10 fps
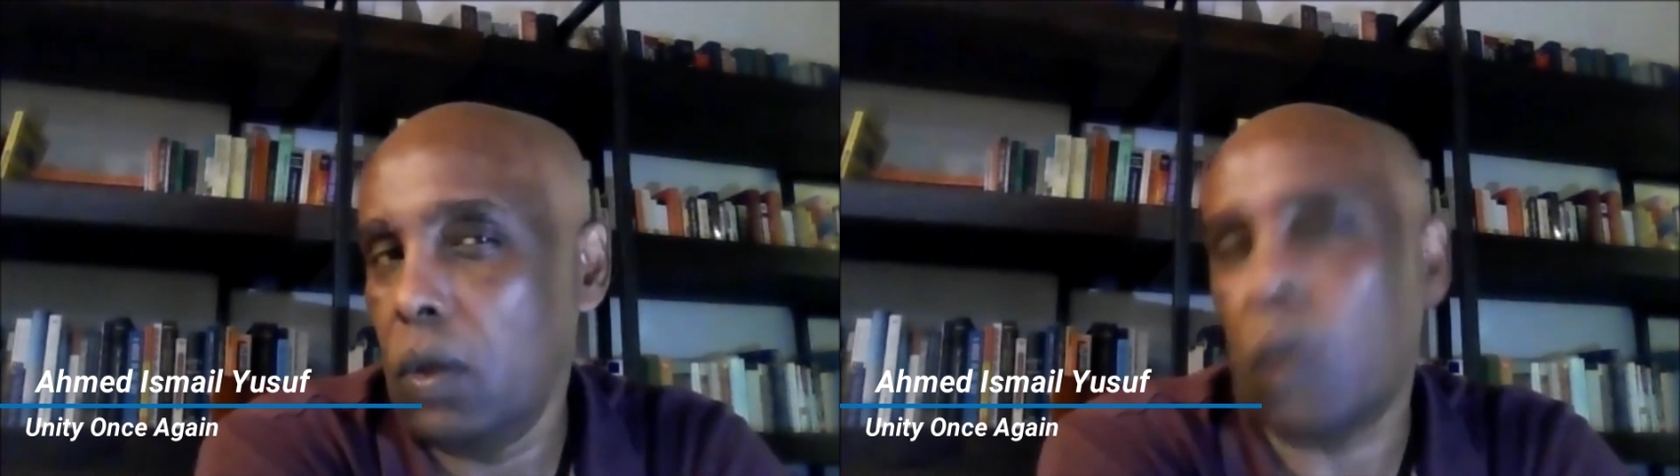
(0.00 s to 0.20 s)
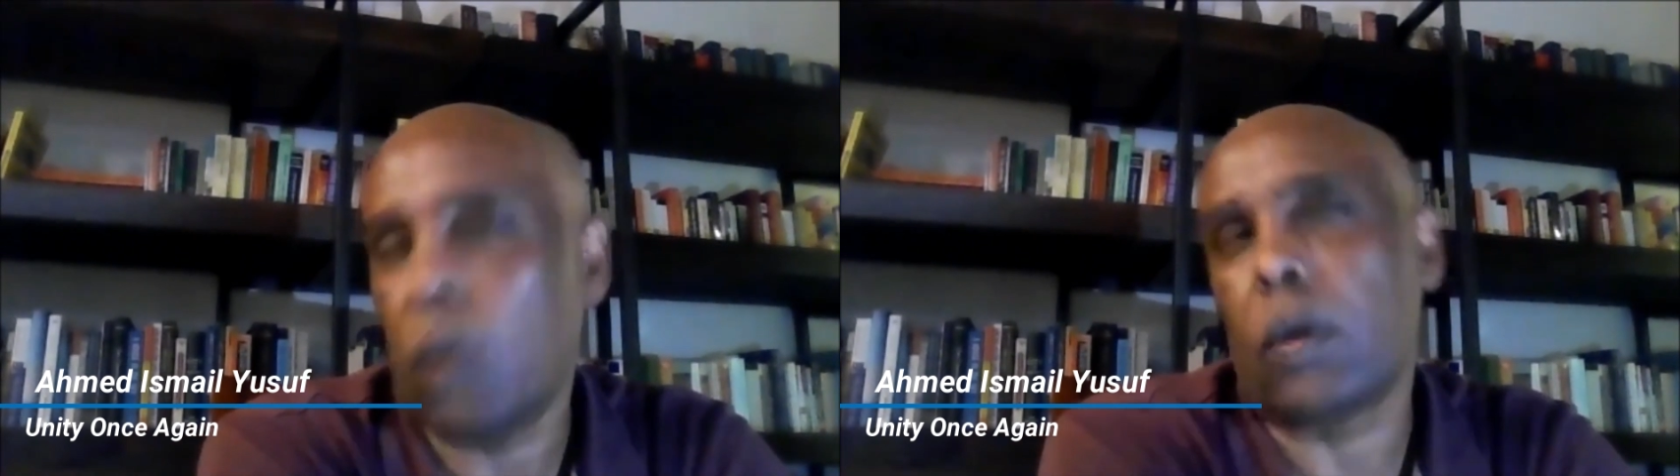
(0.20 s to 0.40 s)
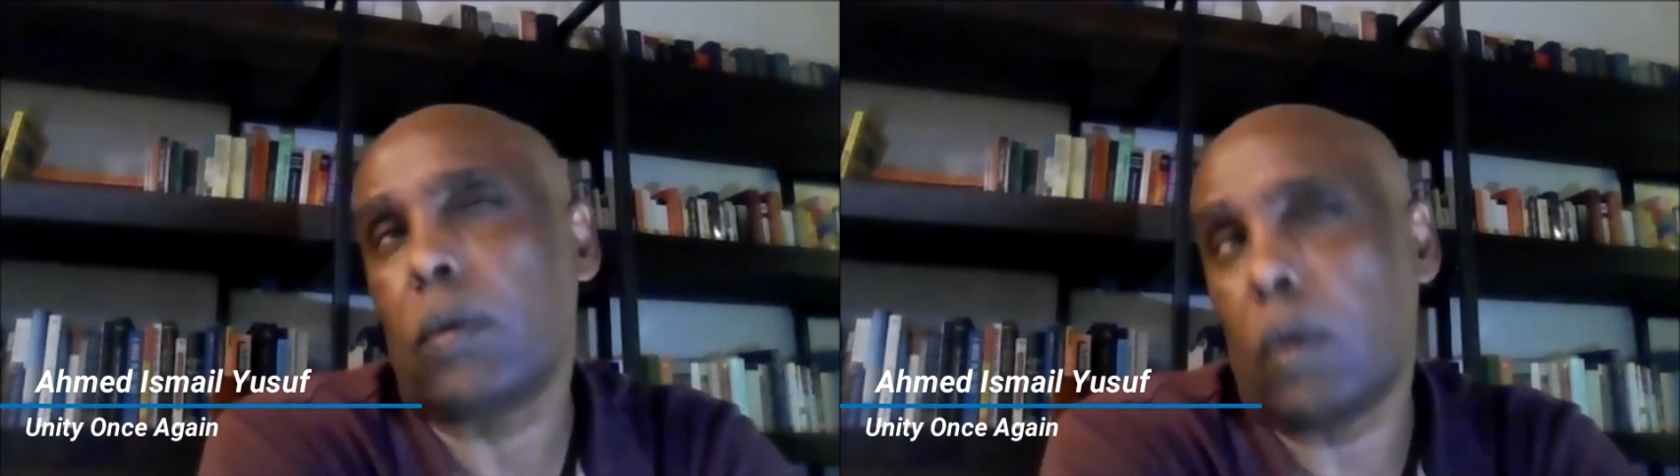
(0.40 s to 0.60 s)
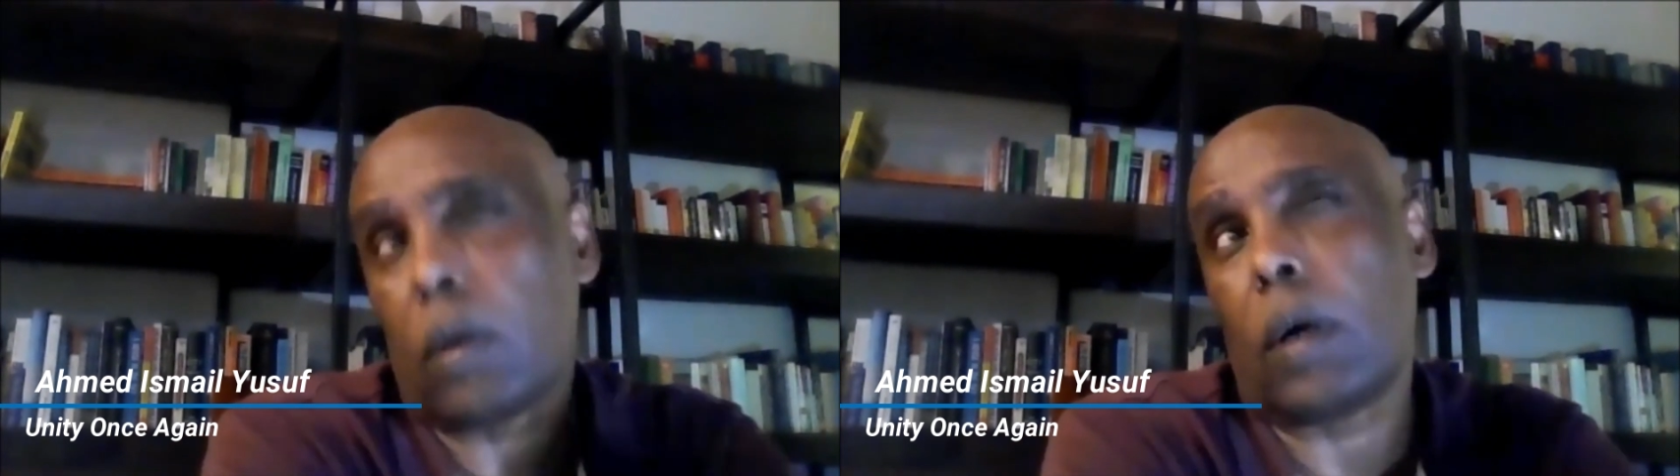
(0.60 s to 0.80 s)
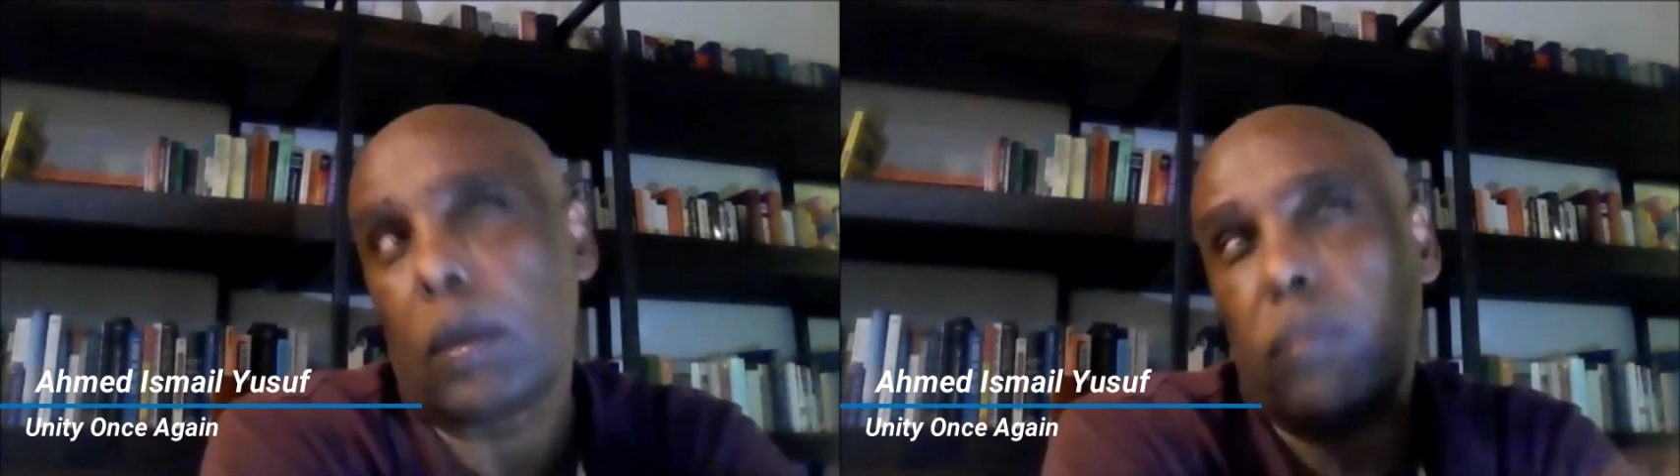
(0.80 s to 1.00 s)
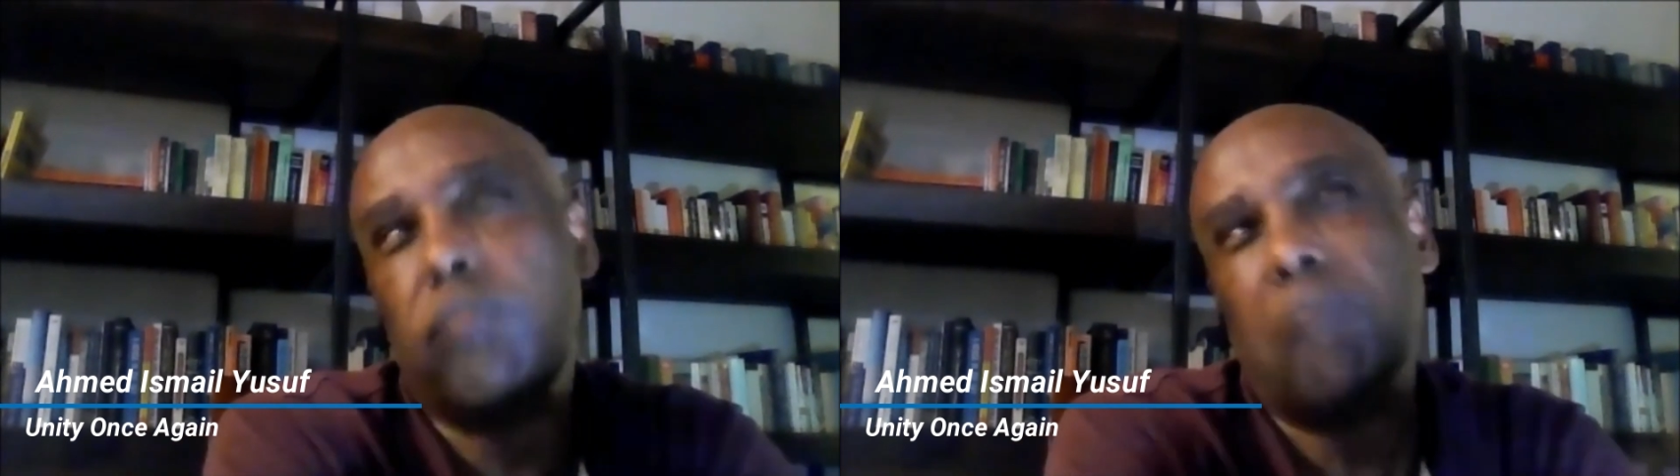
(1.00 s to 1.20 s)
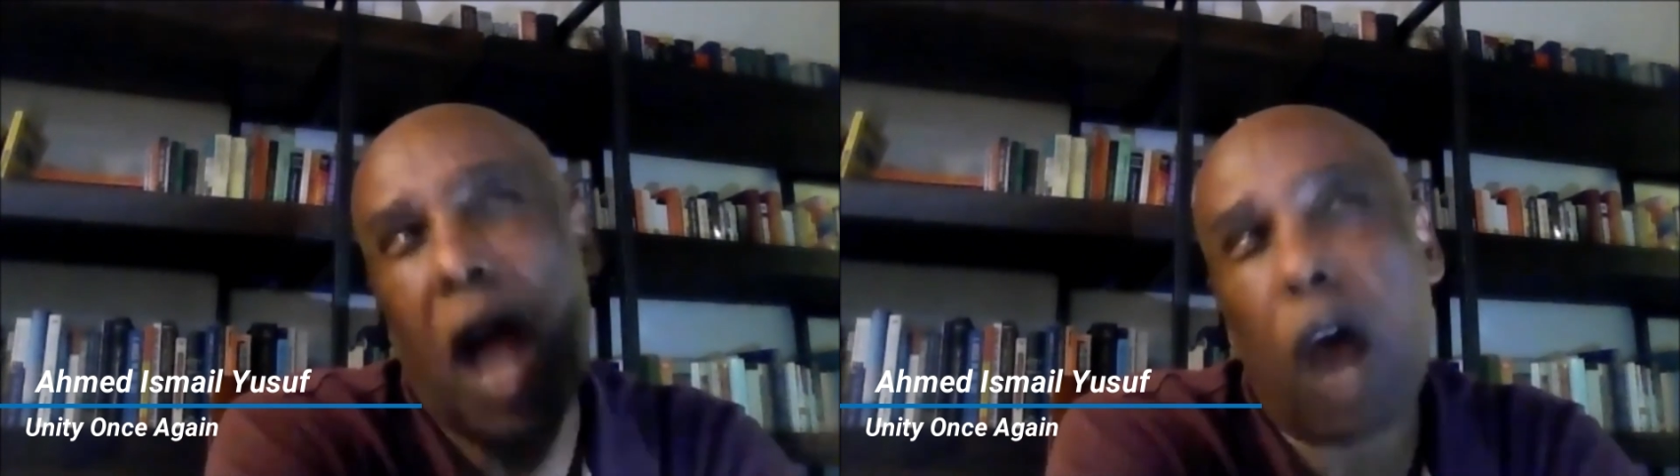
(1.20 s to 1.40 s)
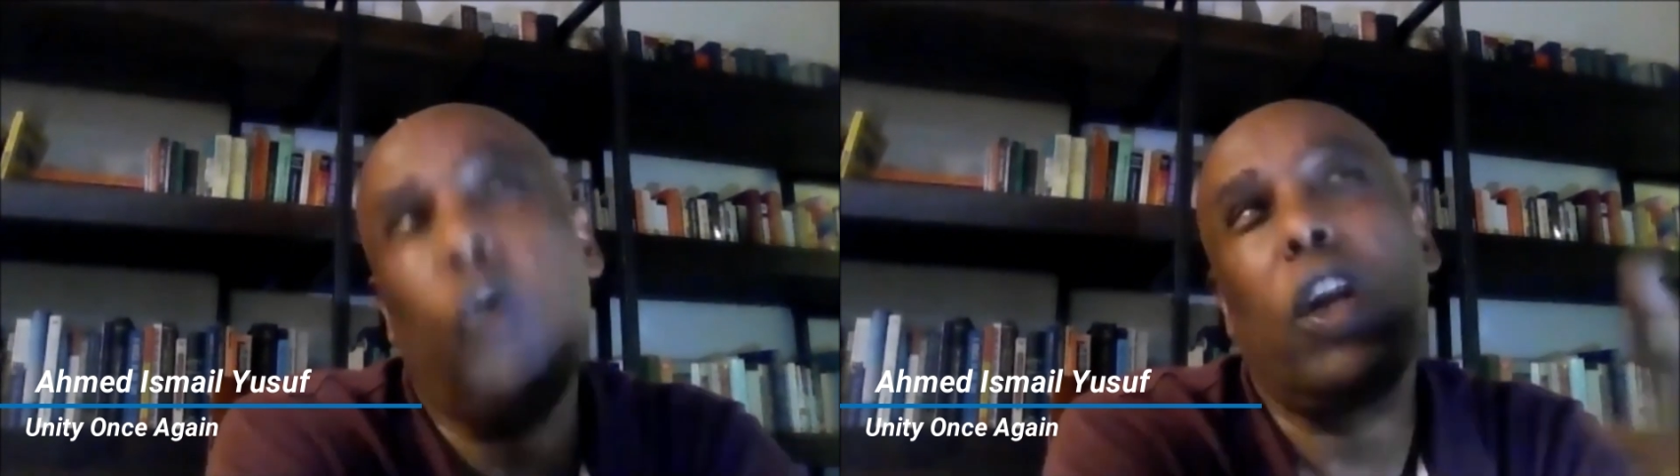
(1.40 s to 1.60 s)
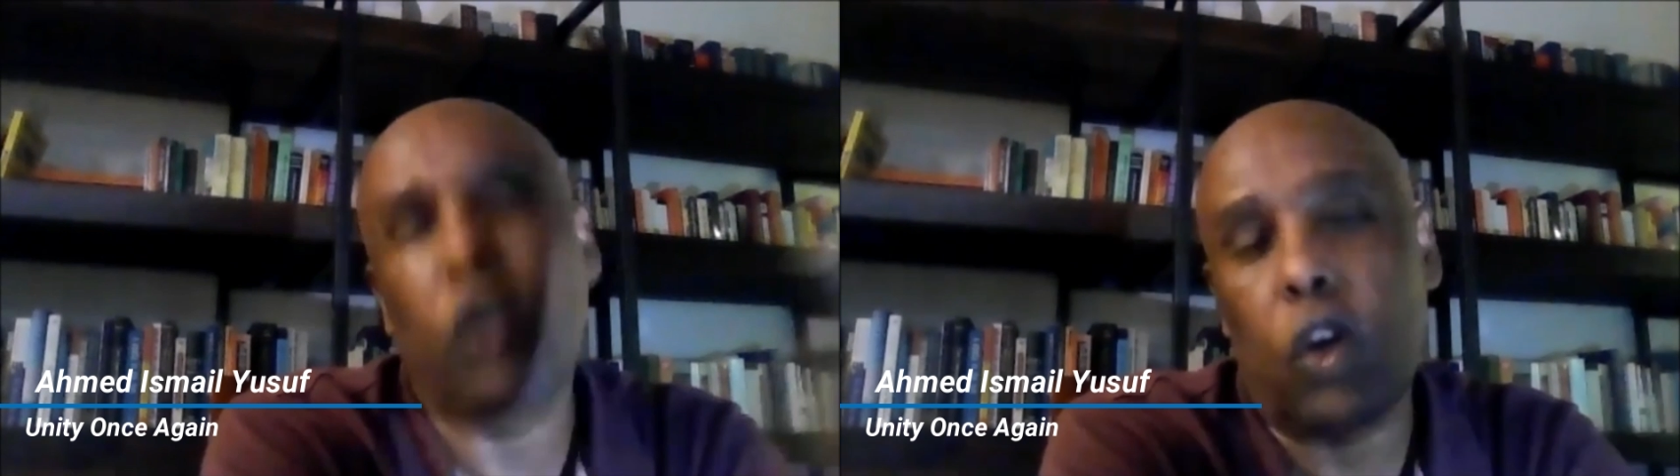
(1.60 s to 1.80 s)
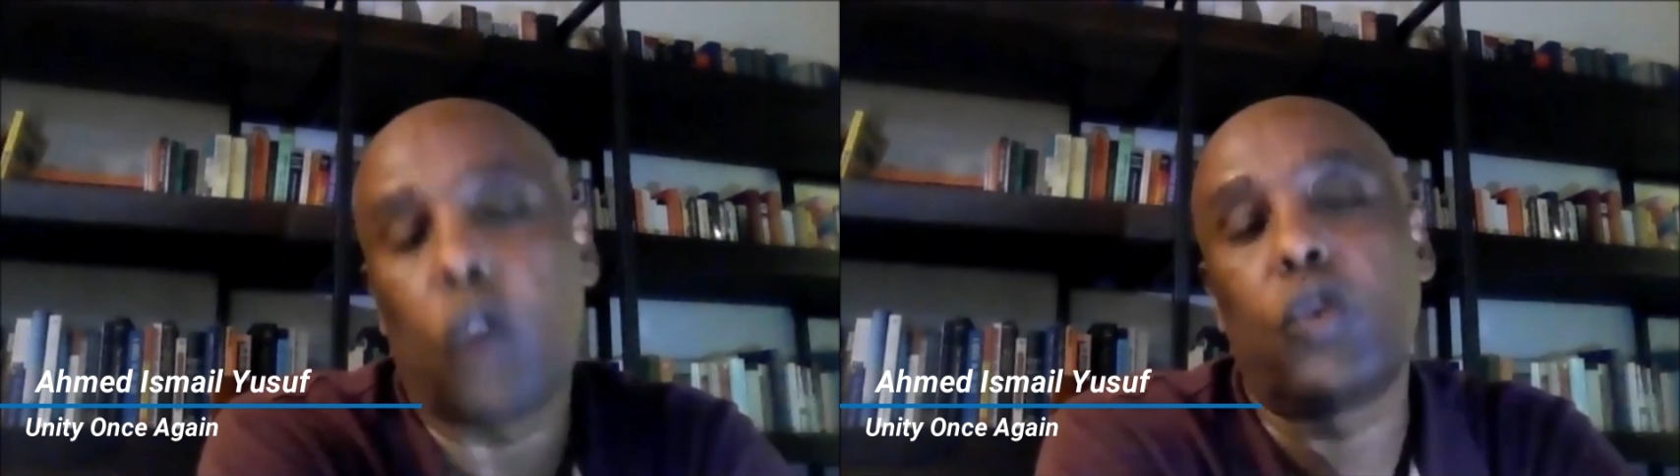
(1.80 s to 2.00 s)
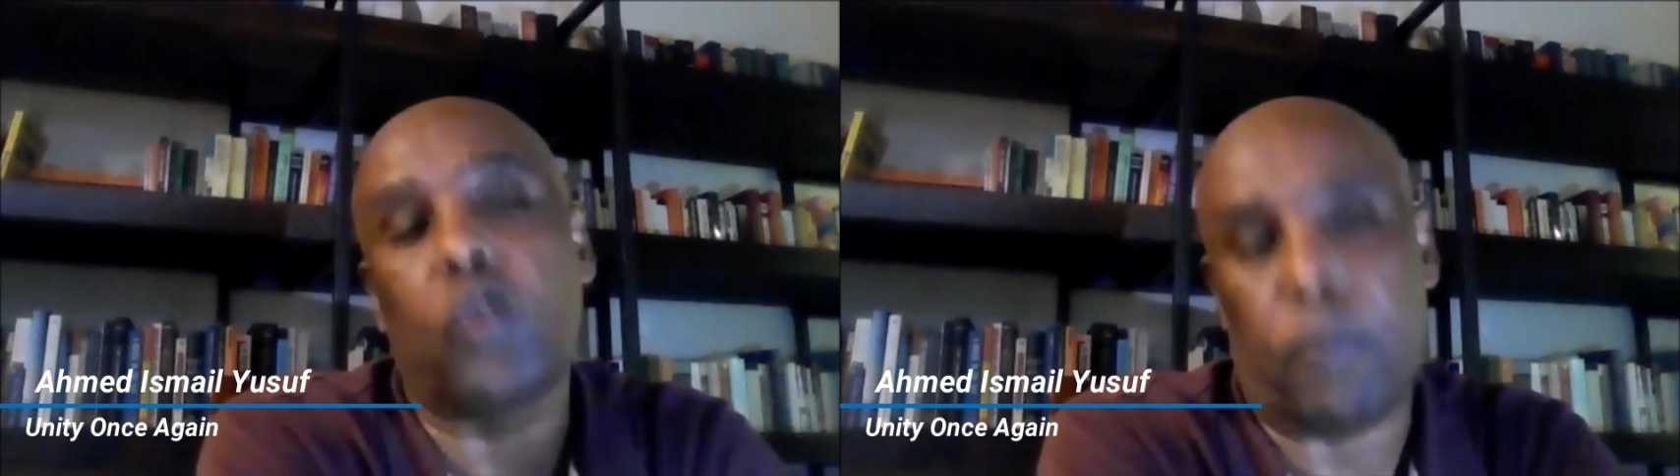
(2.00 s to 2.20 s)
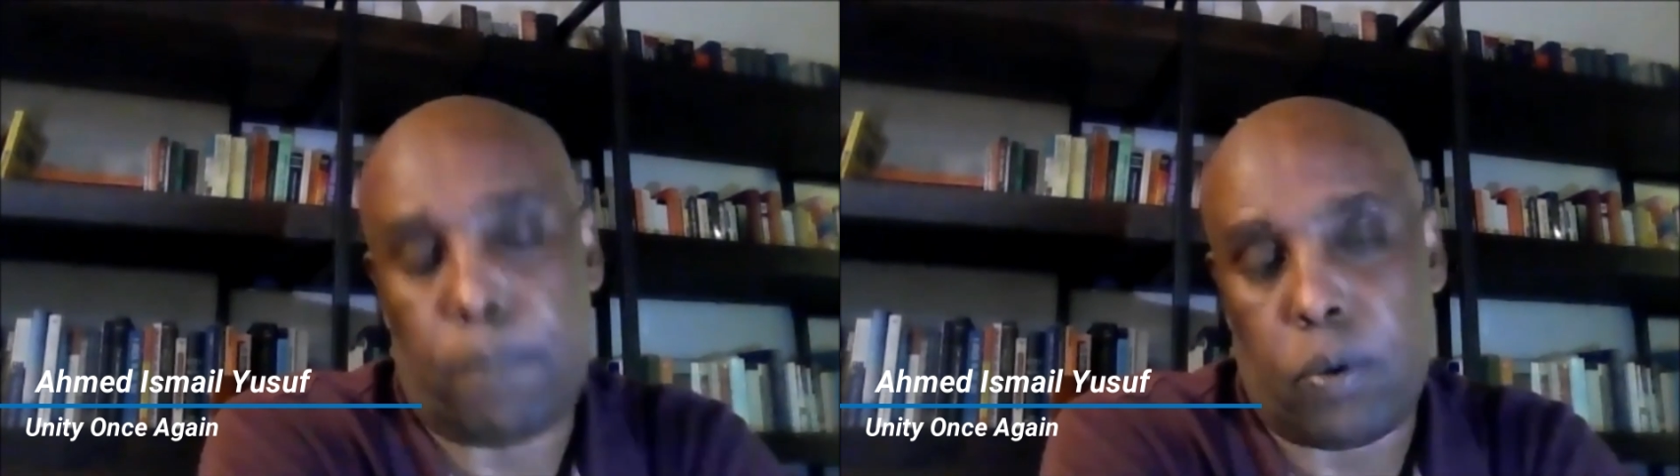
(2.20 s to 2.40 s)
or how will you go into